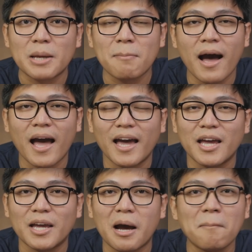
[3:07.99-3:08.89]

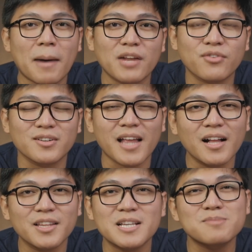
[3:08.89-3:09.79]
my
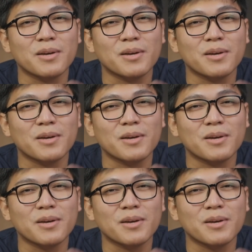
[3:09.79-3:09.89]
paraphernalia,